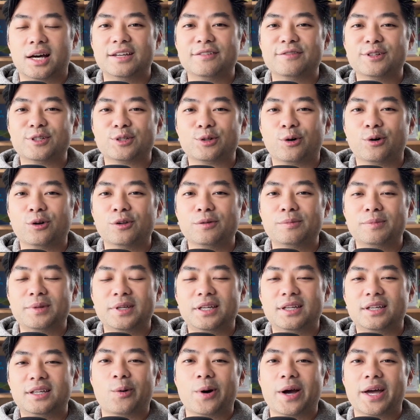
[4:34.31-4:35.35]
even told
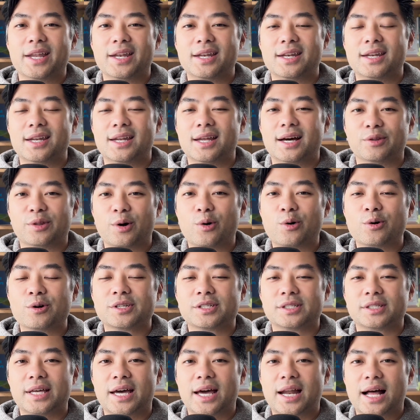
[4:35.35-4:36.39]
me when the
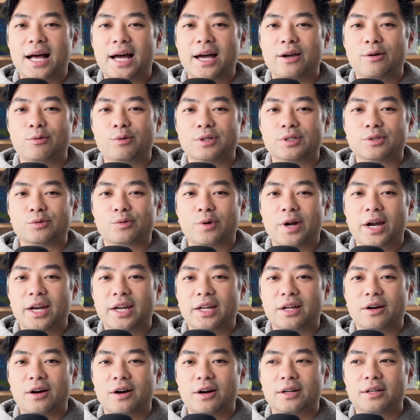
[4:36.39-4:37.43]
horse that I was
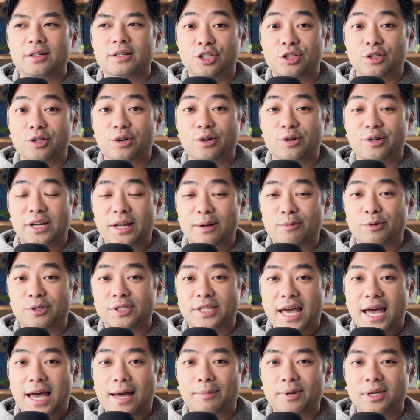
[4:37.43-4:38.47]
riding on, her name
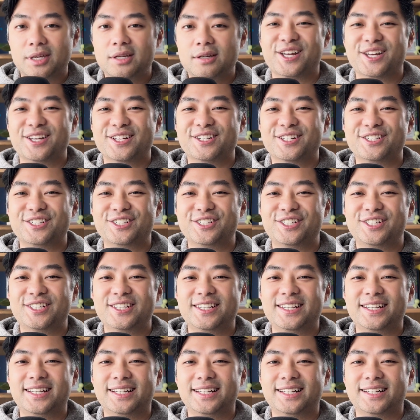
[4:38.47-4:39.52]
was Abby.
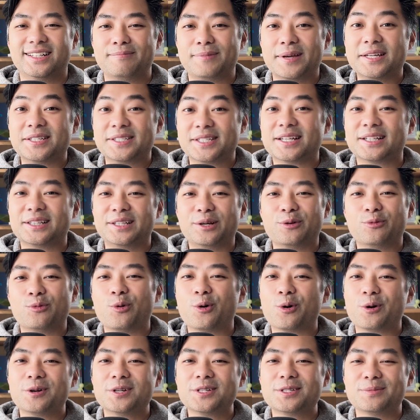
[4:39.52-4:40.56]
She basically
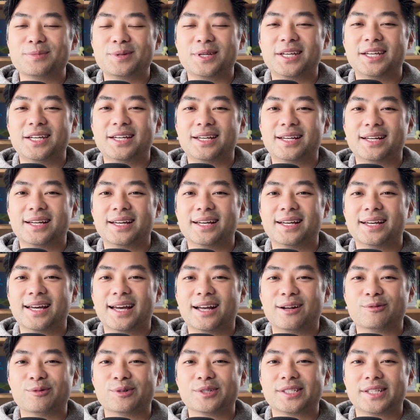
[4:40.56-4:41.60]
warned me
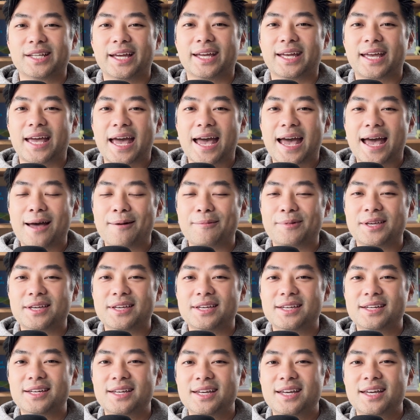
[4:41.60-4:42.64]
and was like,
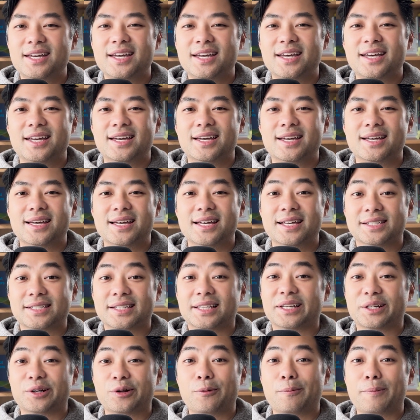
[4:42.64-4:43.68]
Abby is a
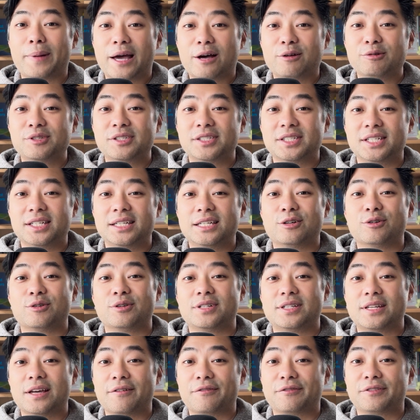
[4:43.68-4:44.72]
little bouncy. You're
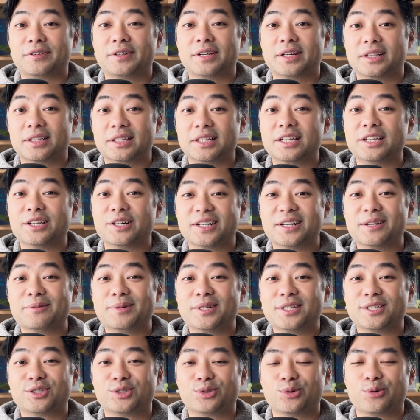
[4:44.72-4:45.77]
definitely going to
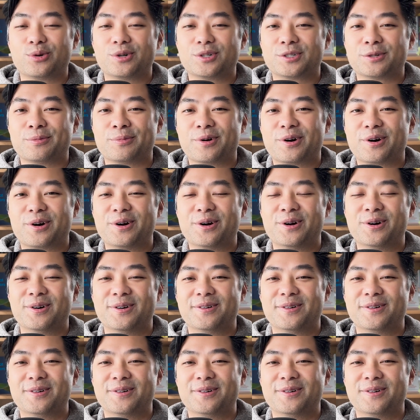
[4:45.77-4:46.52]
be sore tomorrow.